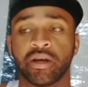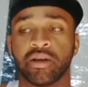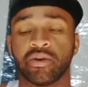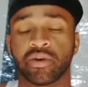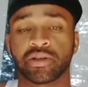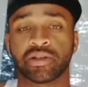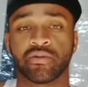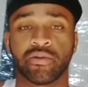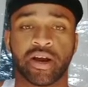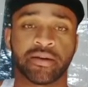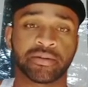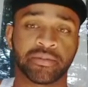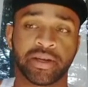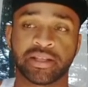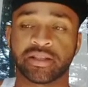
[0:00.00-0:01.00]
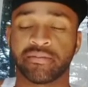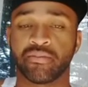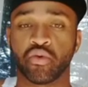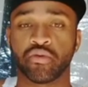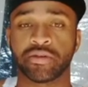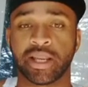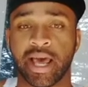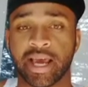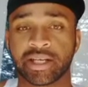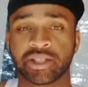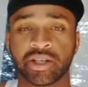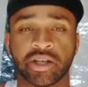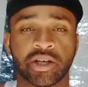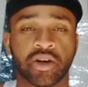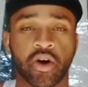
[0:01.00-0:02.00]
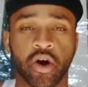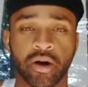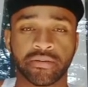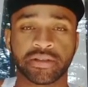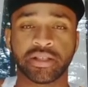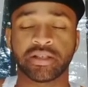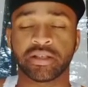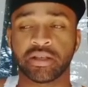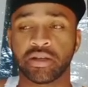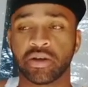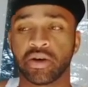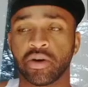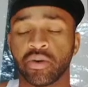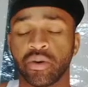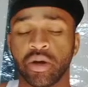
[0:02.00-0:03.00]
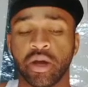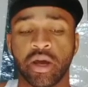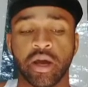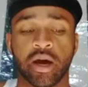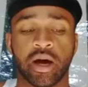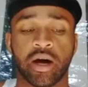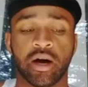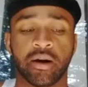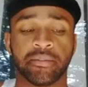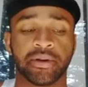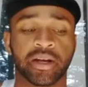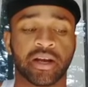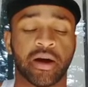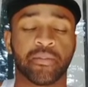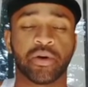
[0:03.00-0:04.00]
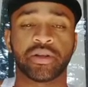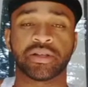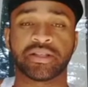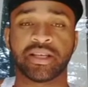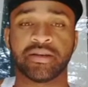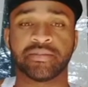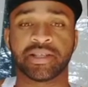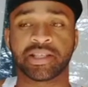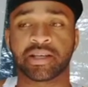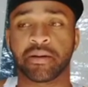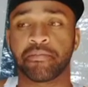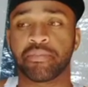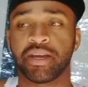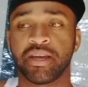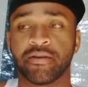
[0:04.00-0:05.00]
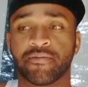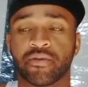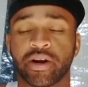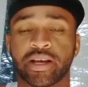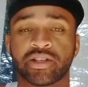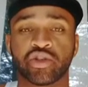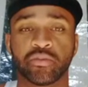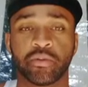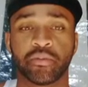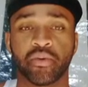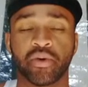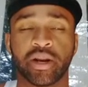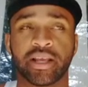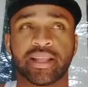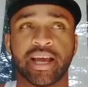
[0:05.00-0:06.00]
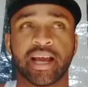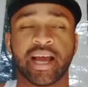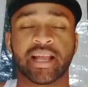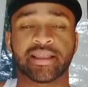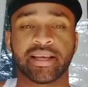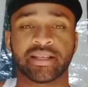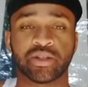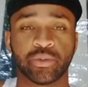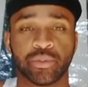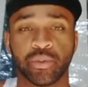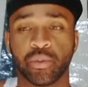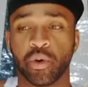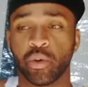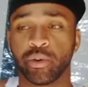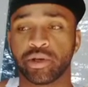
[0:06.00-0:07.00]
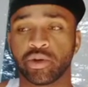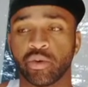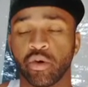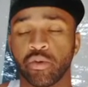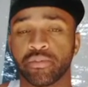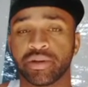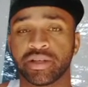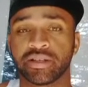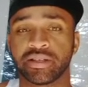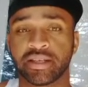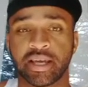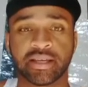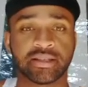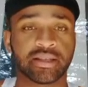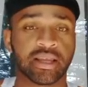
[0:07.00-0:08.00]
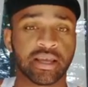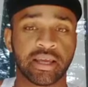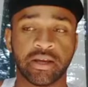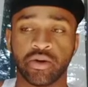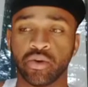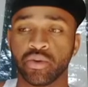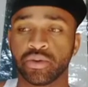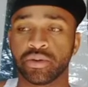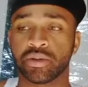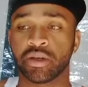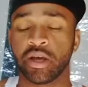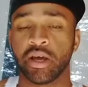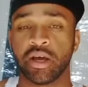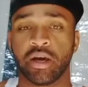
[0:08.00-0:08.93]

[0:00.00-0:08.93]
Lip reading: Because the Rams made some moves last year and in the offseason. And a couple other teams that's competing for that Super Bowl that got that Super Bowl window open. The Saints, the Eagles.